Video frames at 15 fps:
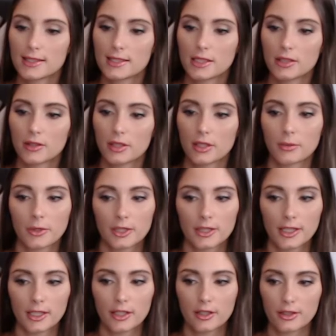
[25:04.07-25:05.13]
secret among
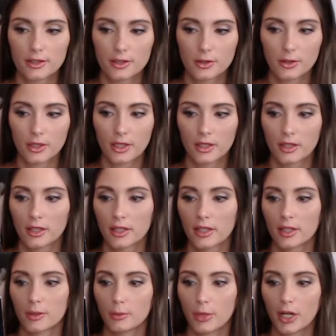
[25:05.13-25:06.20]
the Kirin Tor,
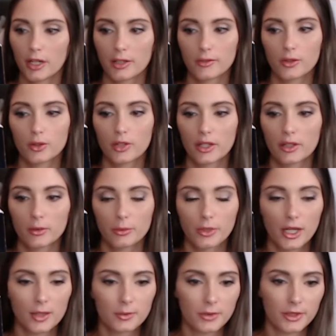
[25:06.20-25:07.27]
part of a greater
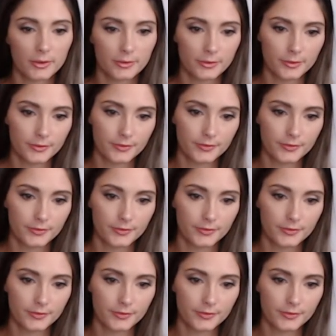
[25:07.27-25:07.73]
problem.